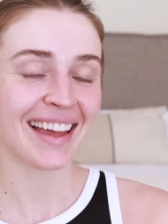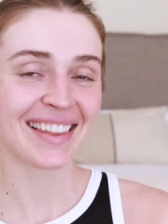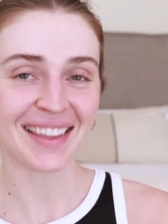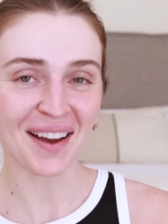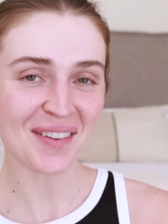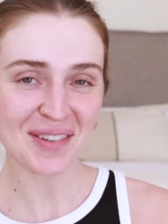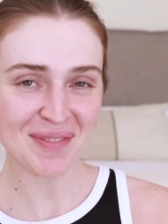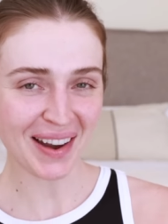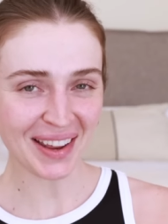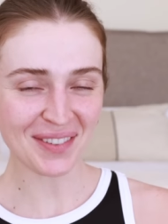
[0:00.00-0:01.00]
Hello
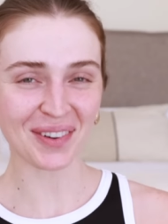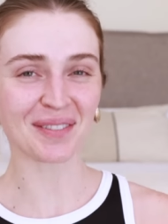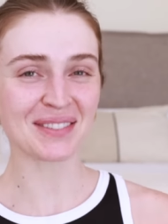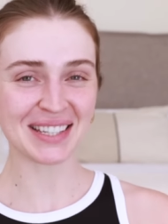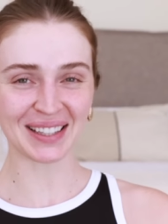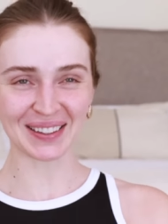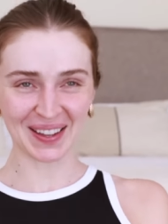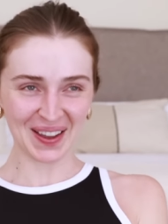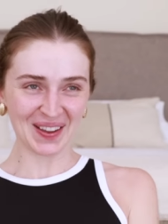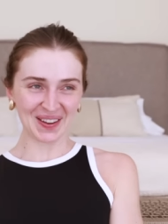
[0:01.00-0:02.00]
everybody from
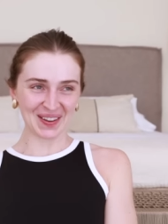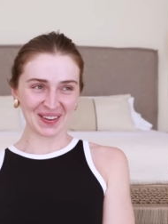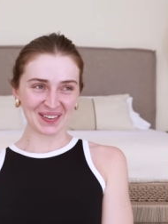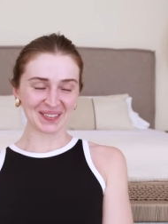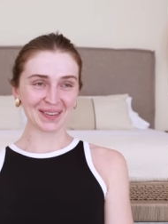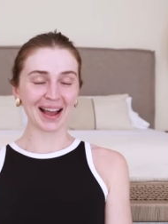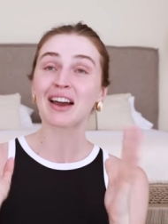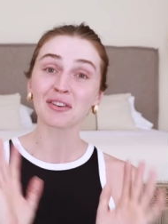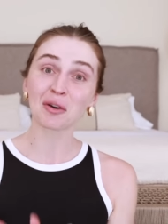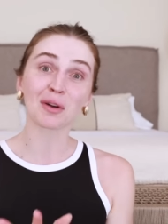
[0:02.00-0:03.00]
Tulum!
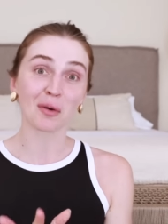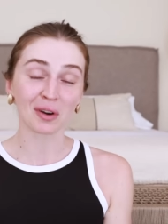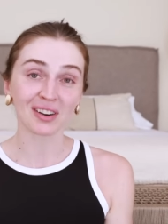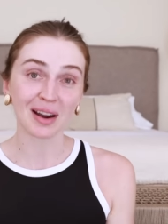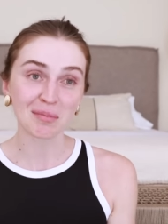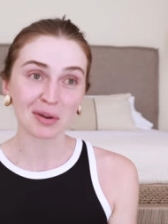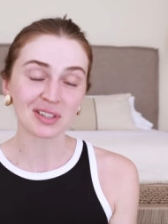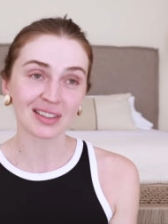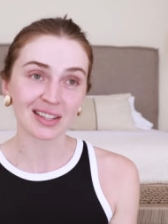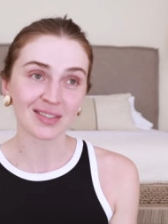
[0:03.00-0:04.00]
I don't know what order I'm
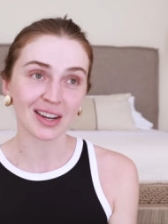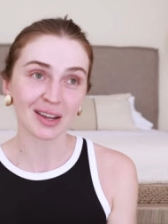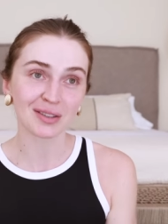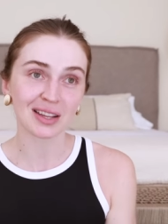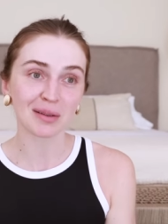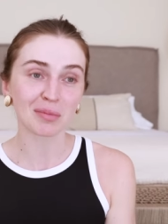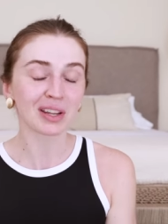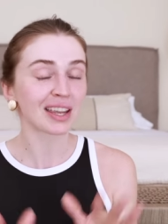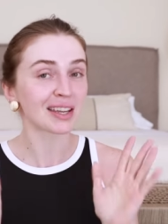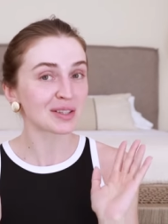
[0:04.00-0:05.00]
posting these videos in, but
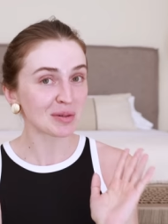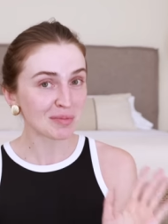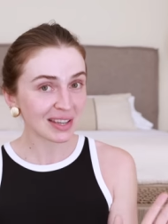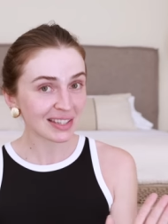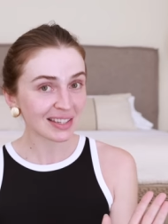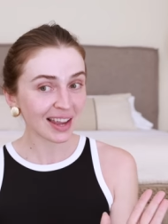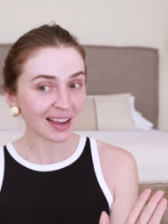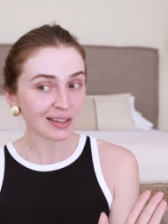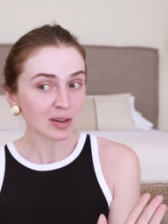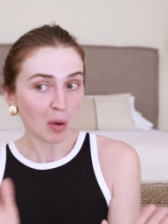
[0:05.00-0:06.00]
in case you missed
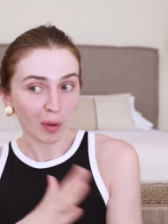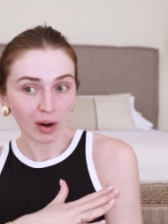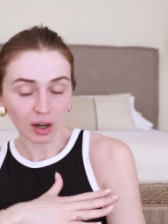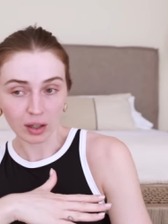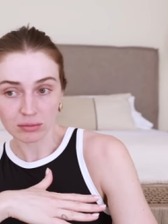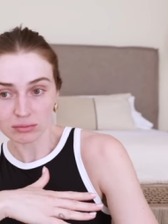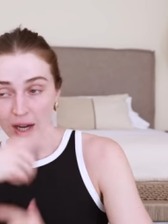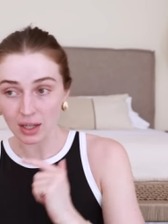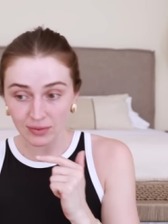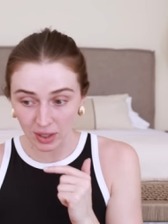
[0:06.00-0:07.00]
it or the
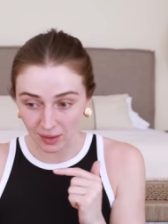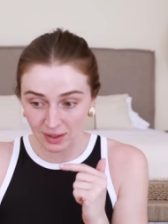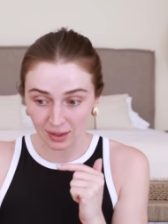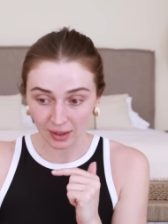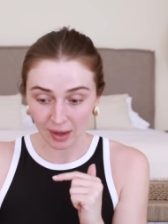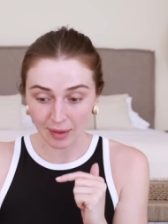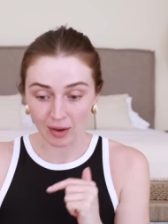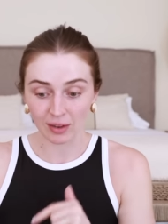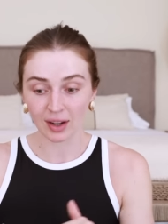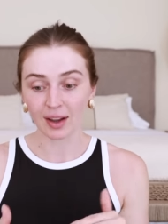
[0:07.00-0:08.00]
next video that's gonna come
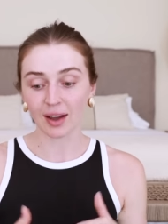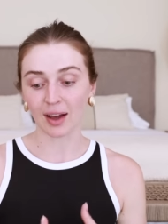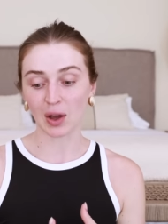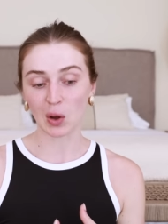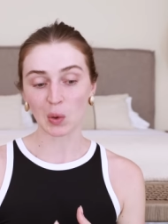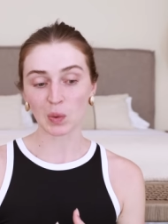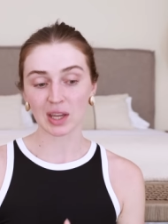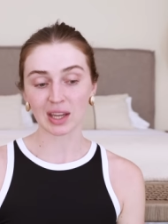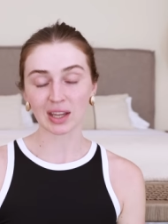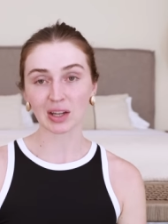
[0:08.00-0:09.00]
out,
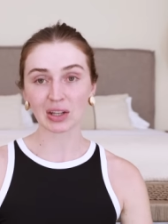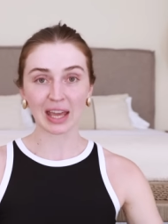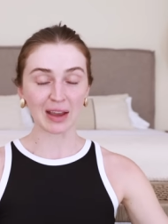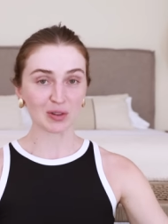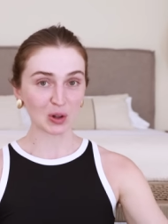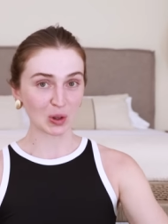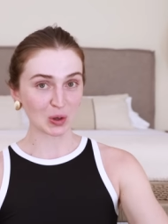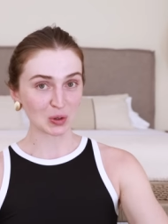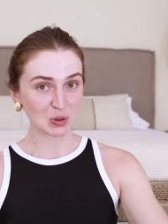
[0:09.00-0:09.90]
we gave a little